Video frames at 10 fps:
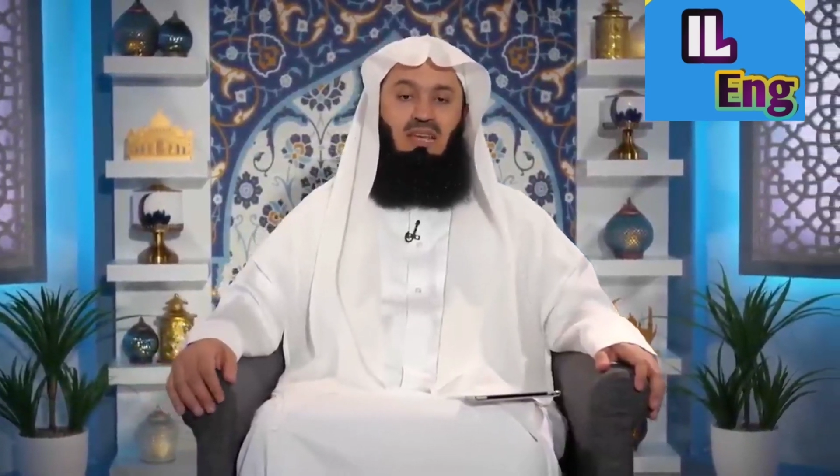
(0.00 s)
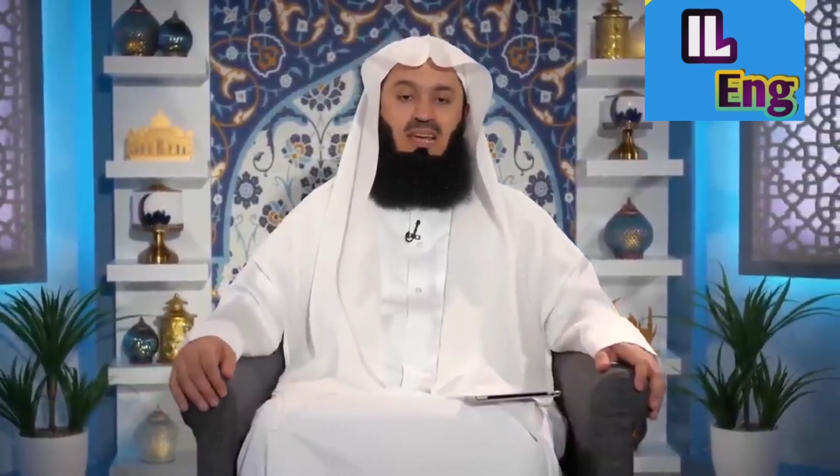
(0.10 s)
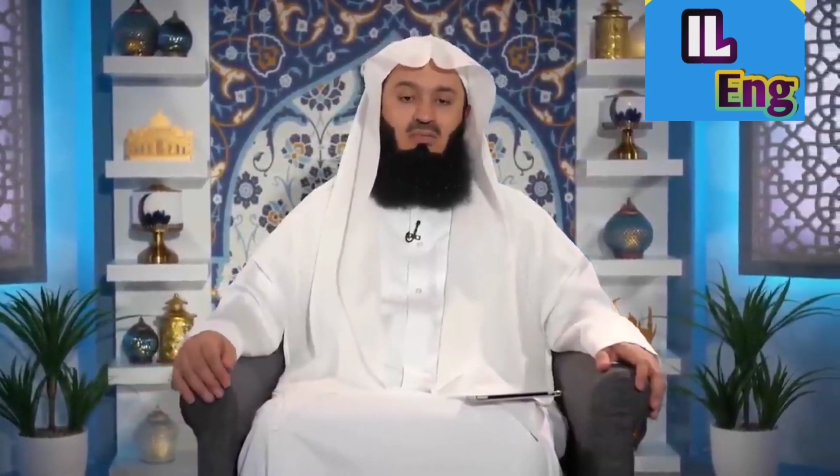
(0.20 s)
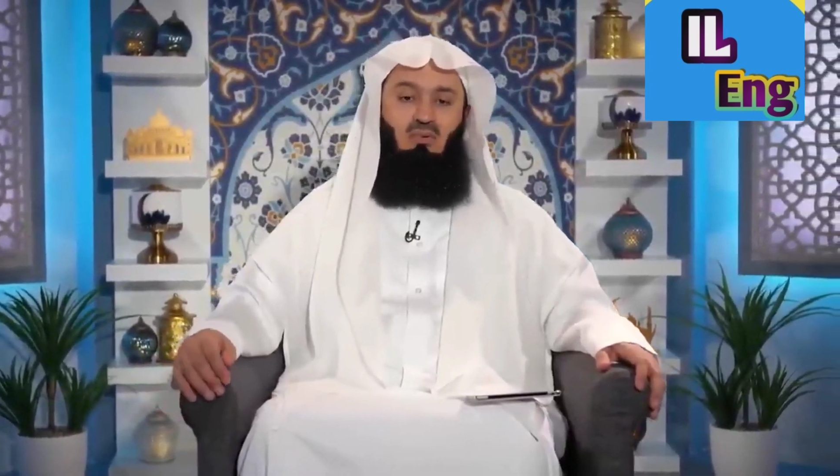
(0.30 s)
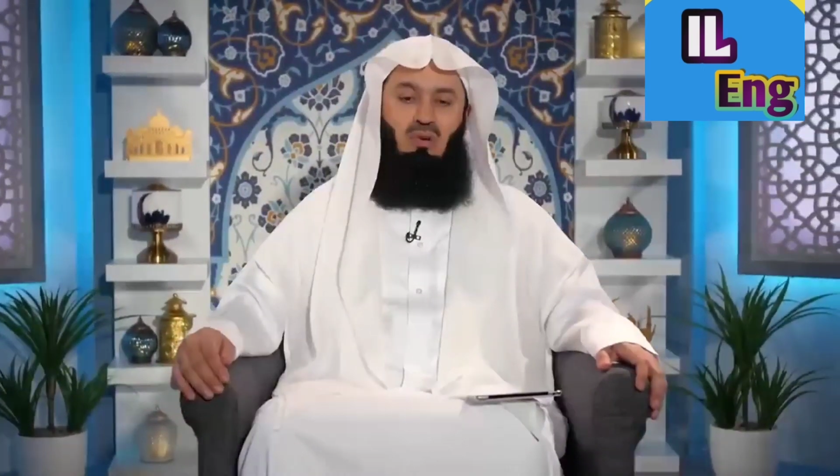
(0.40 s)

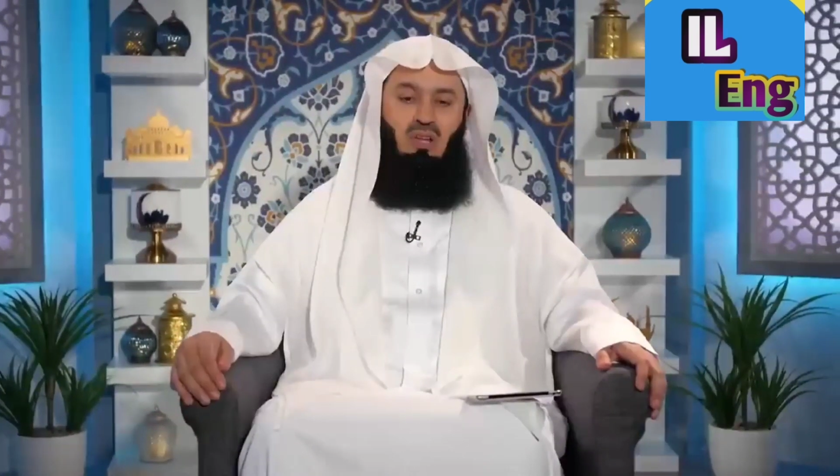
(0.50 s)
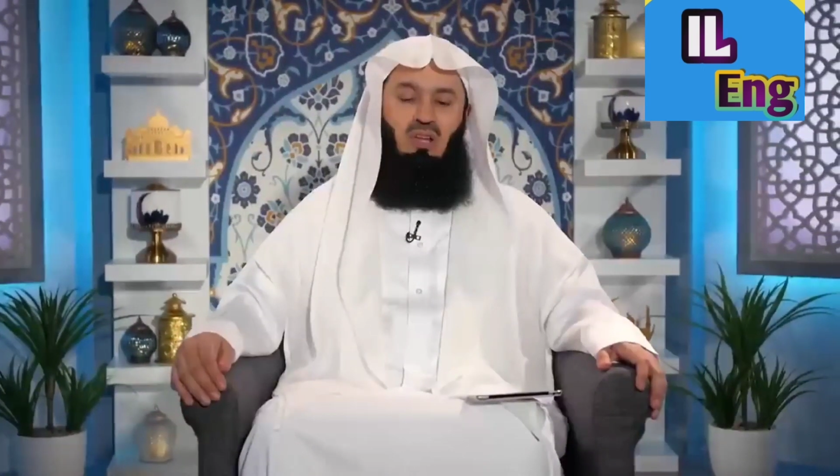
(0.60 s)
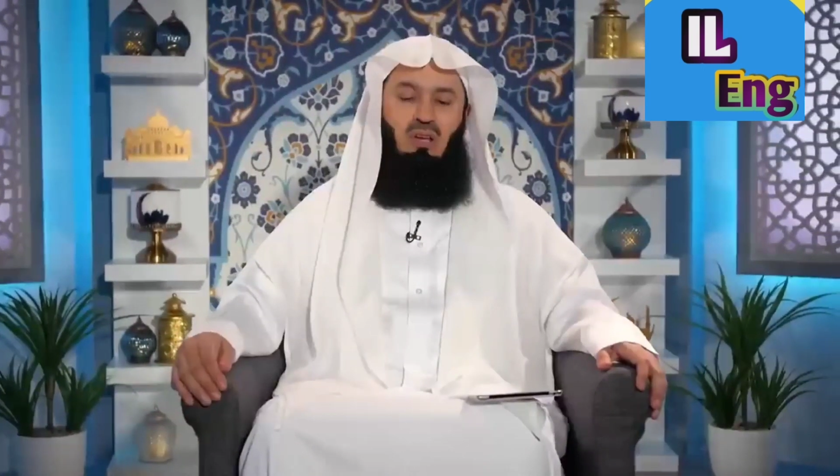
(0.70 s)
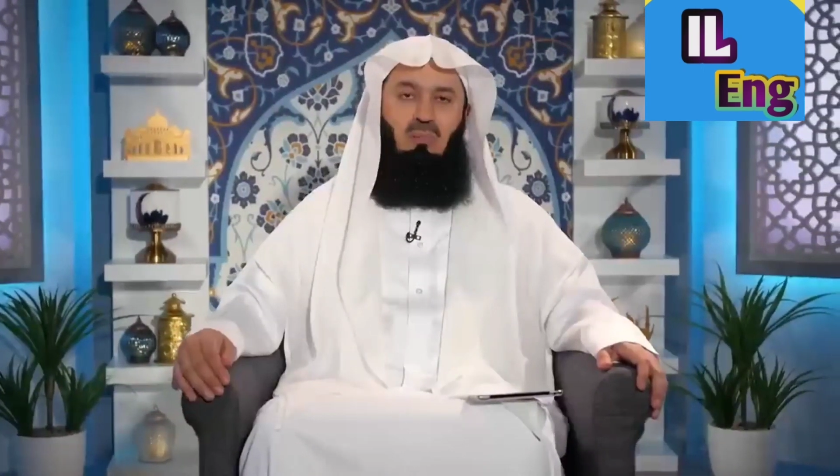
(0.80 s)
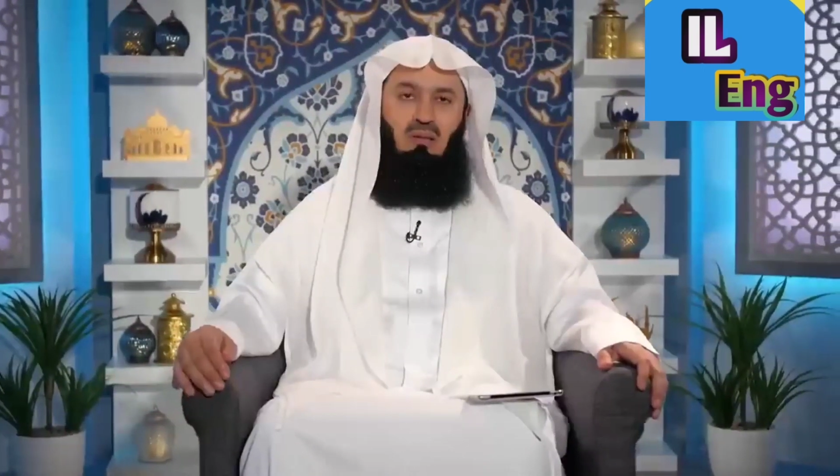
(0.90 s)
and to
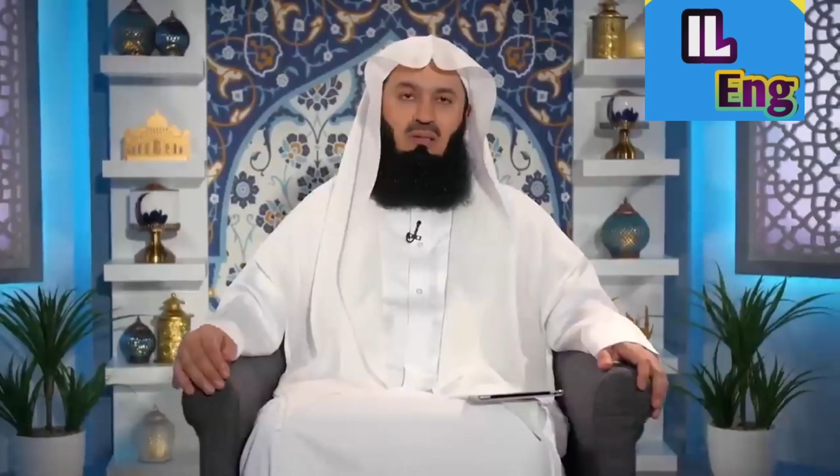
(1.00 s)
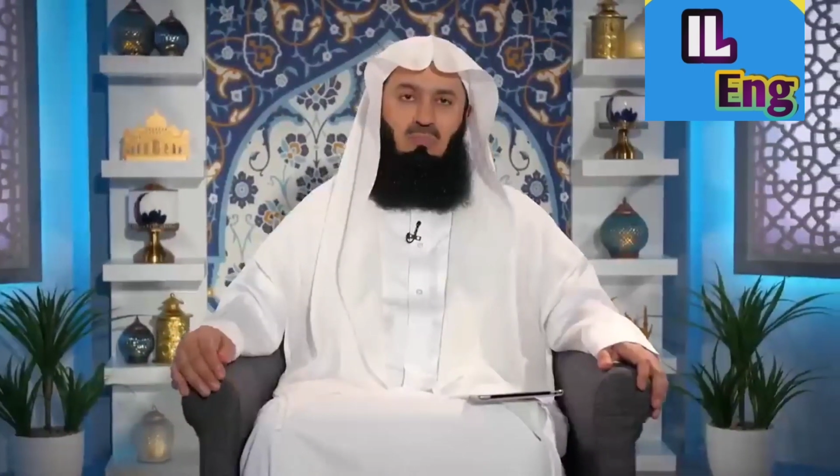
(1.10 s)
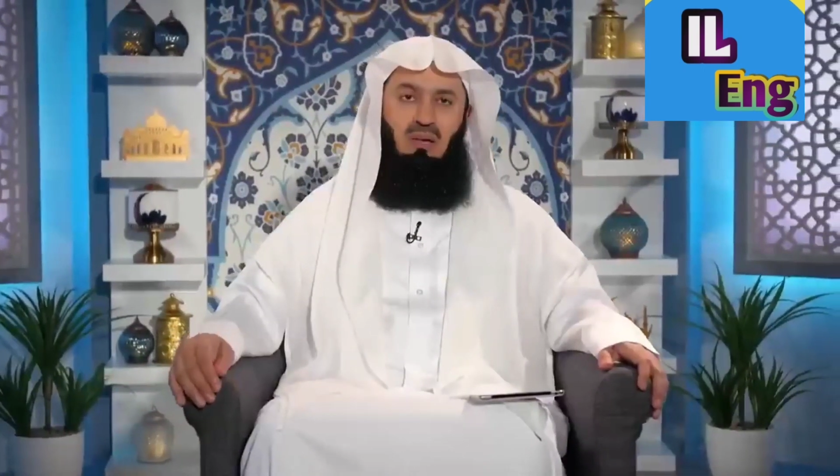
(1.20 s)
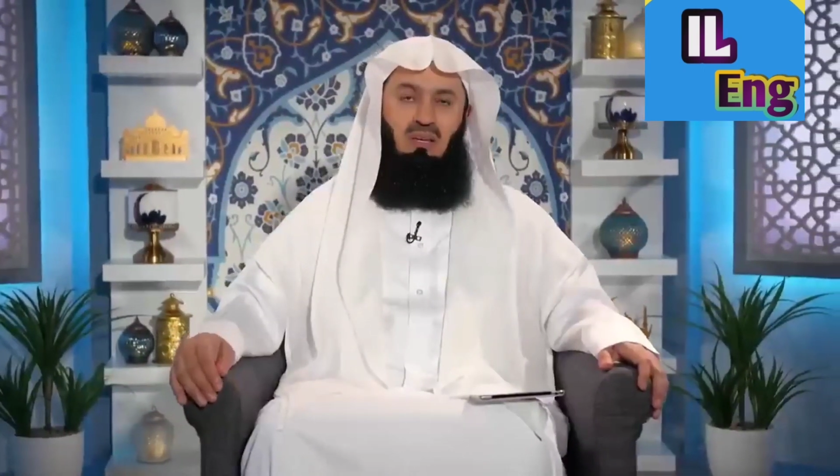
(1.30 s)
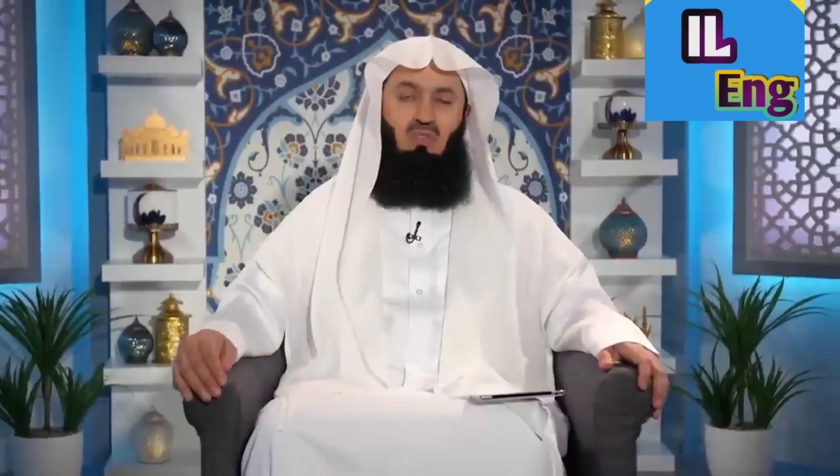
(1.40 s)
learn about the
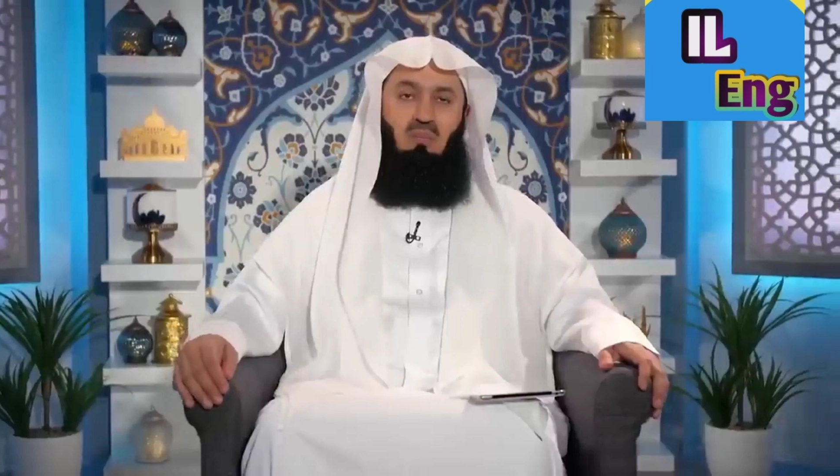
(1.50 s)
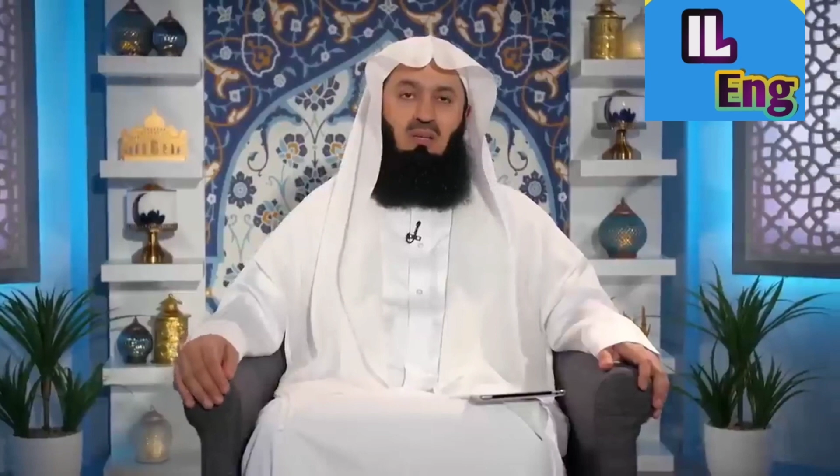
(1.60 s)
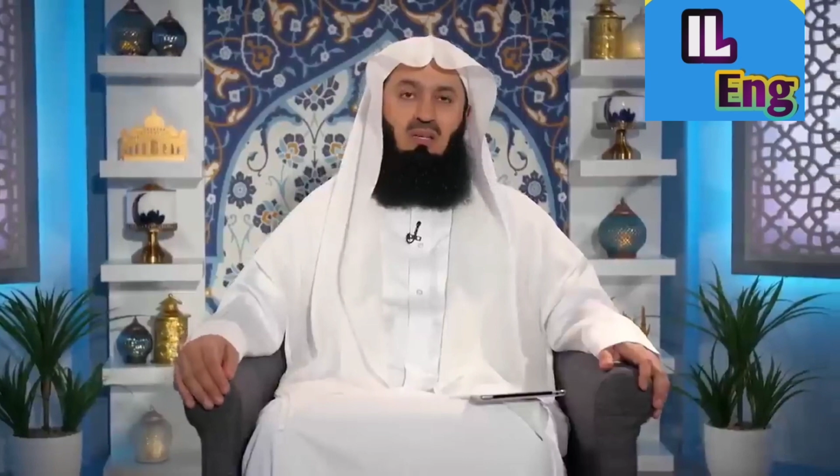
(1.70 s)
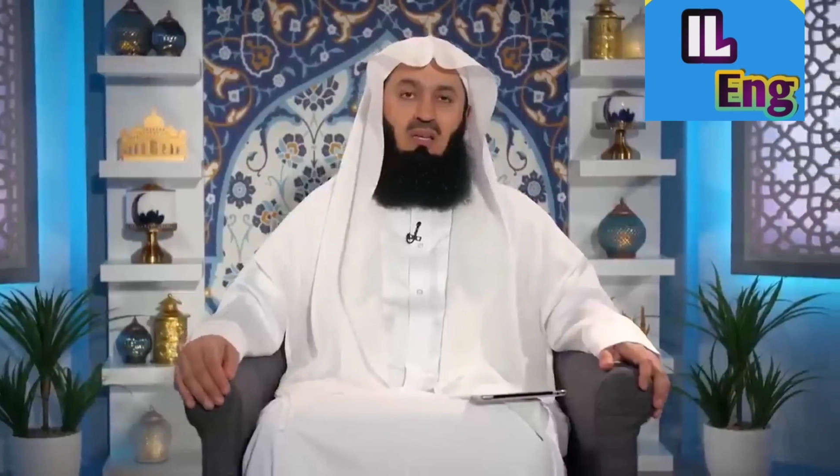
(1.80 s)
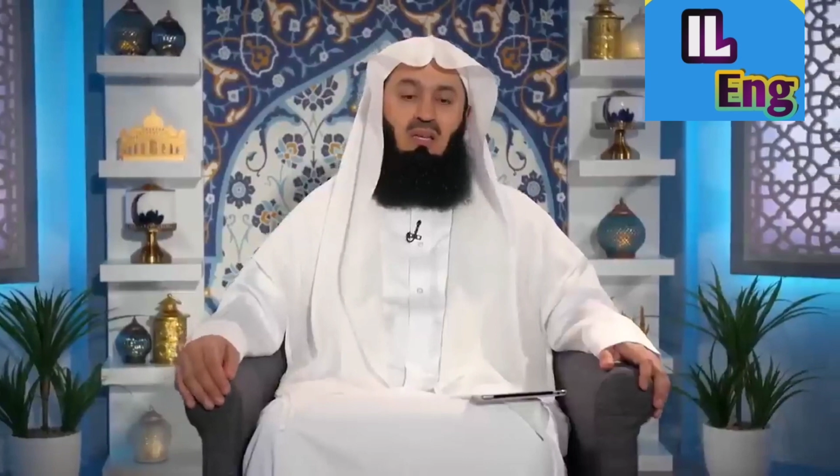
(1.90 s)
punishment.